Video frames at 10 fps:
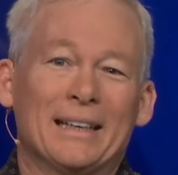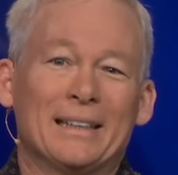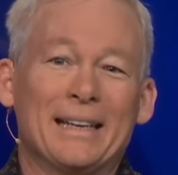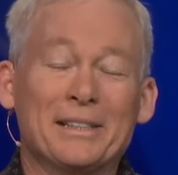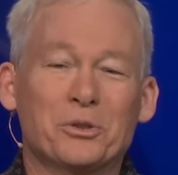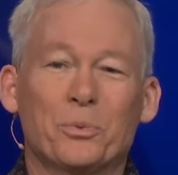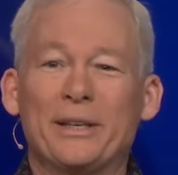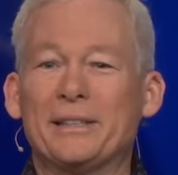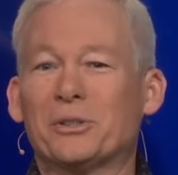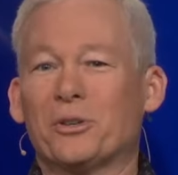Next
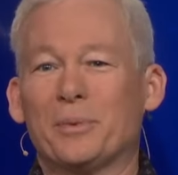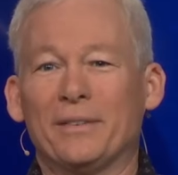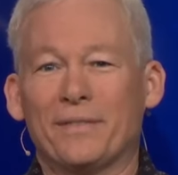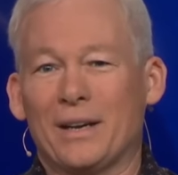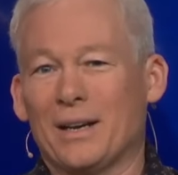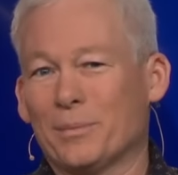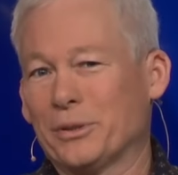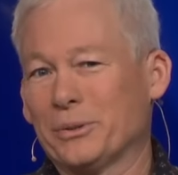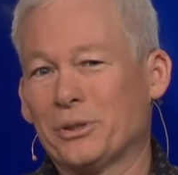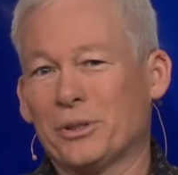week's going to be a
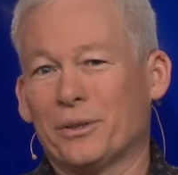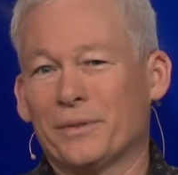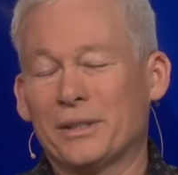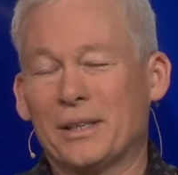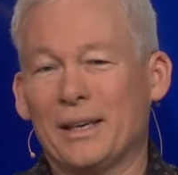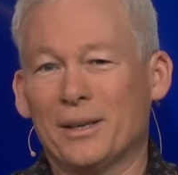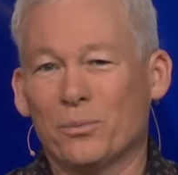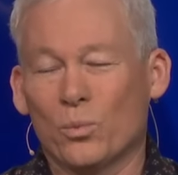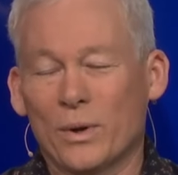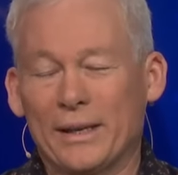phenomenal service. Can't
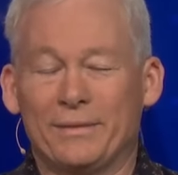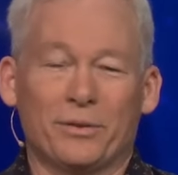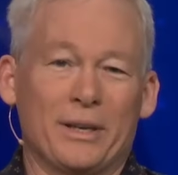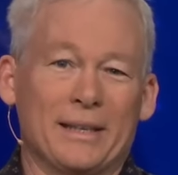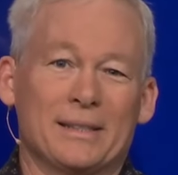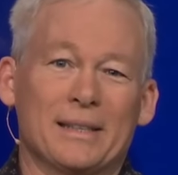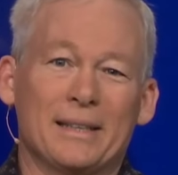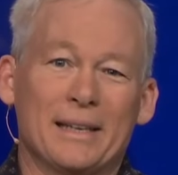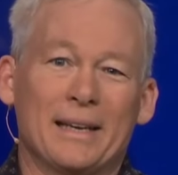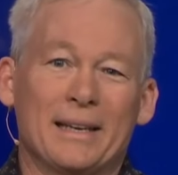wait for next
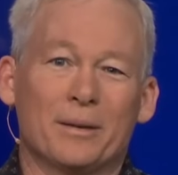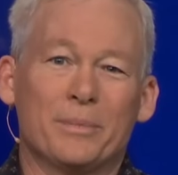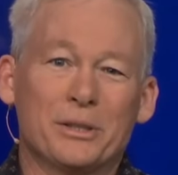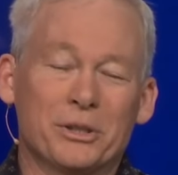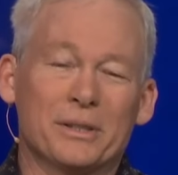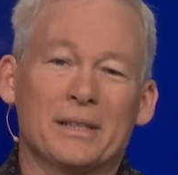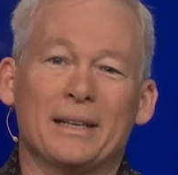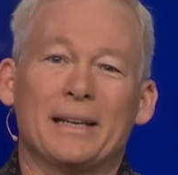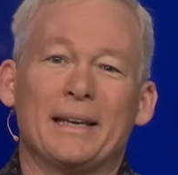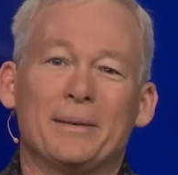Sunday, our Mission
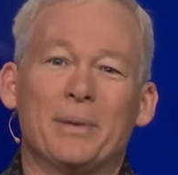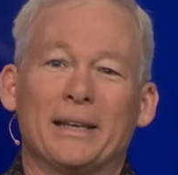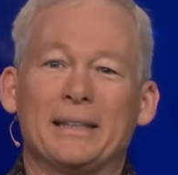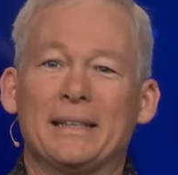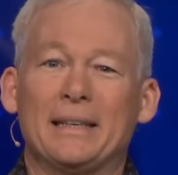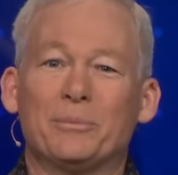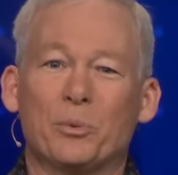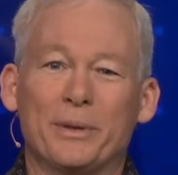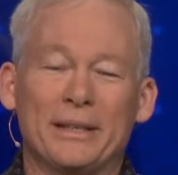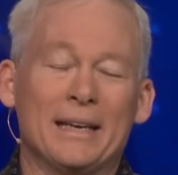Sunday. Becky Dean
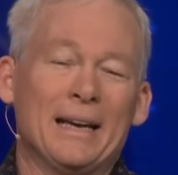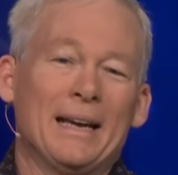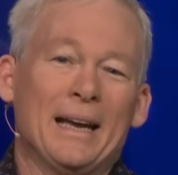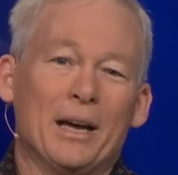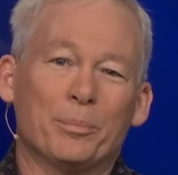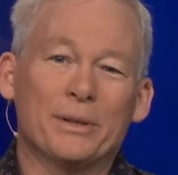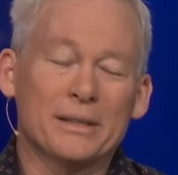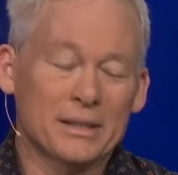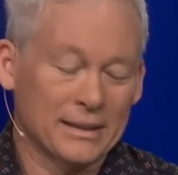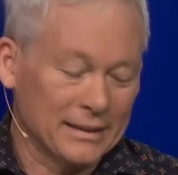will be helping
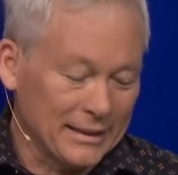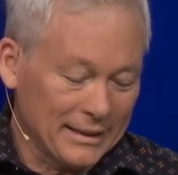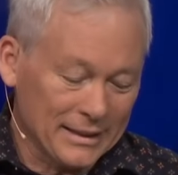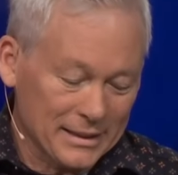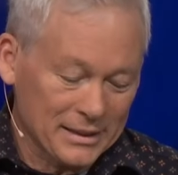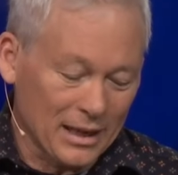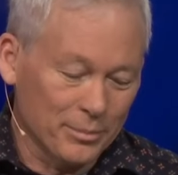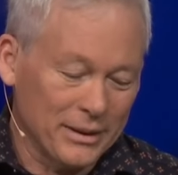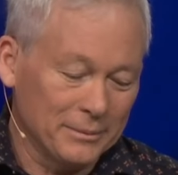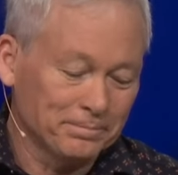us and leading us.
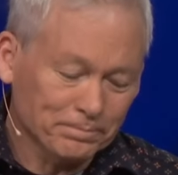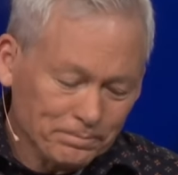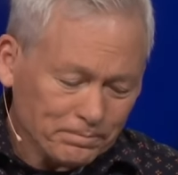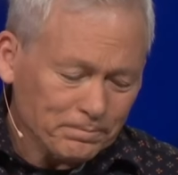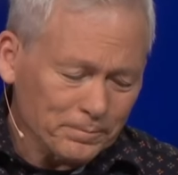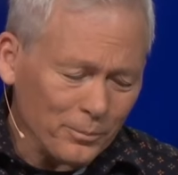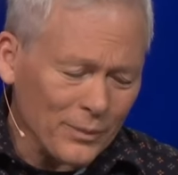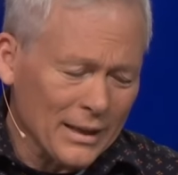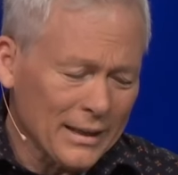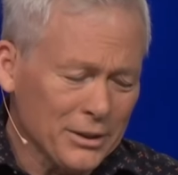I'll be
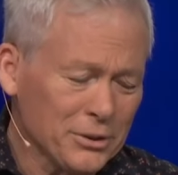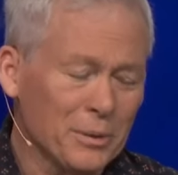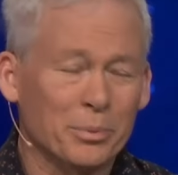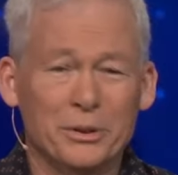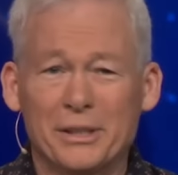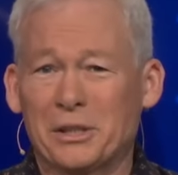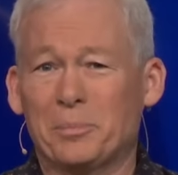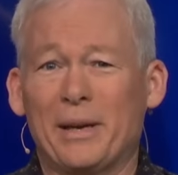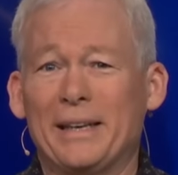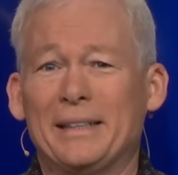here and
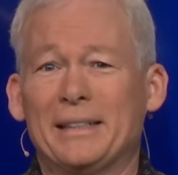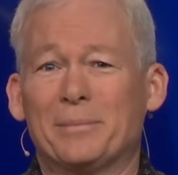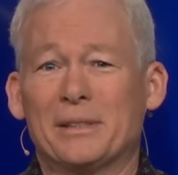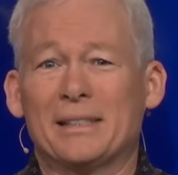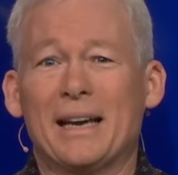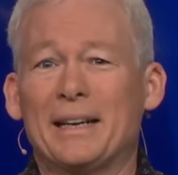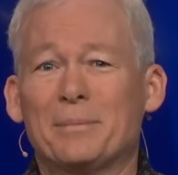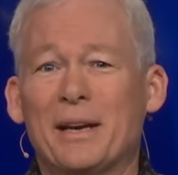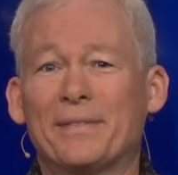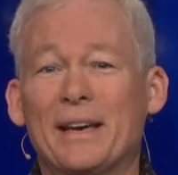participating. I'm
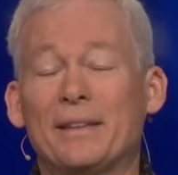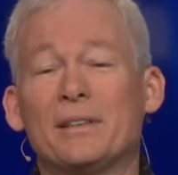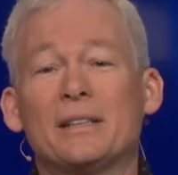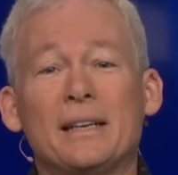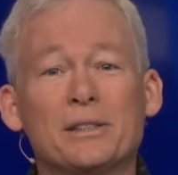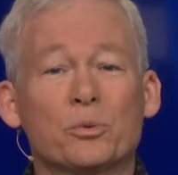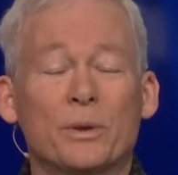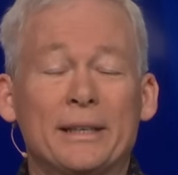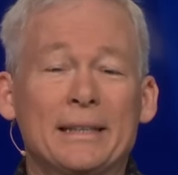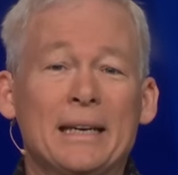excited about that. And then the next
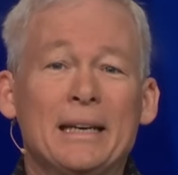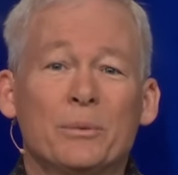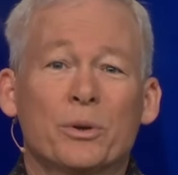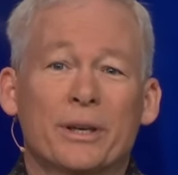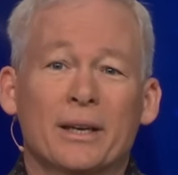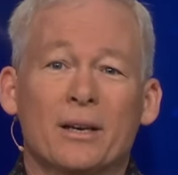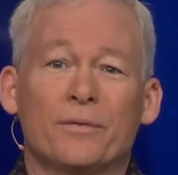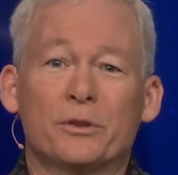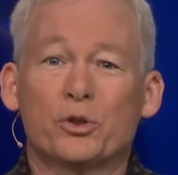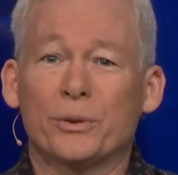week, we'll kick
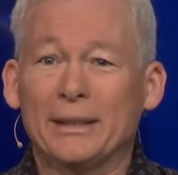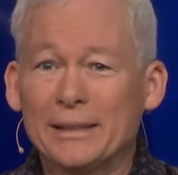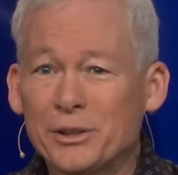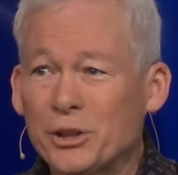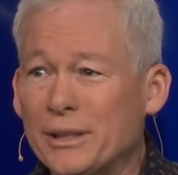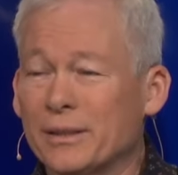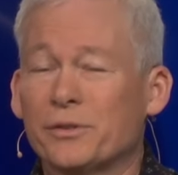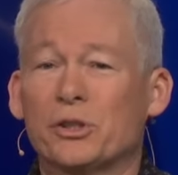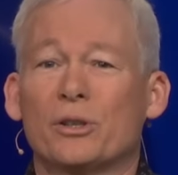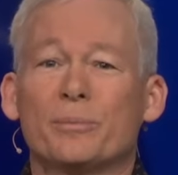off a trilogy
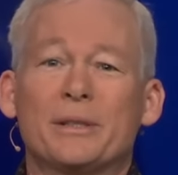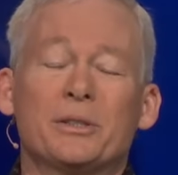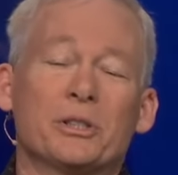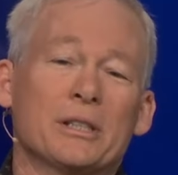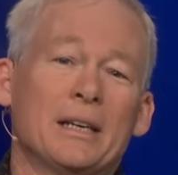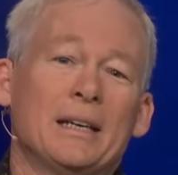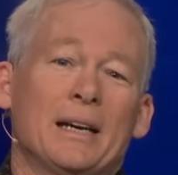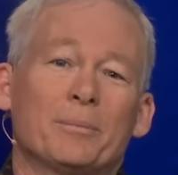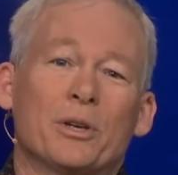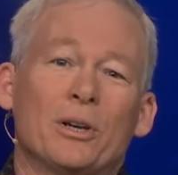of sermons.
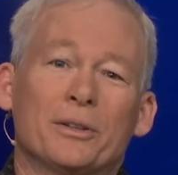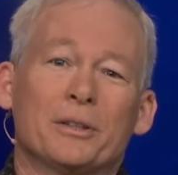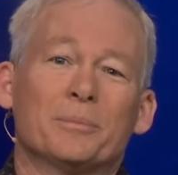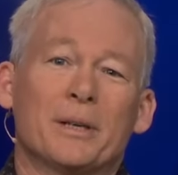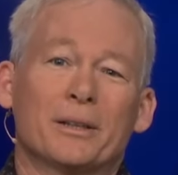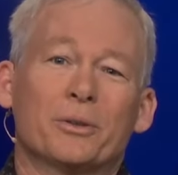I'm calling them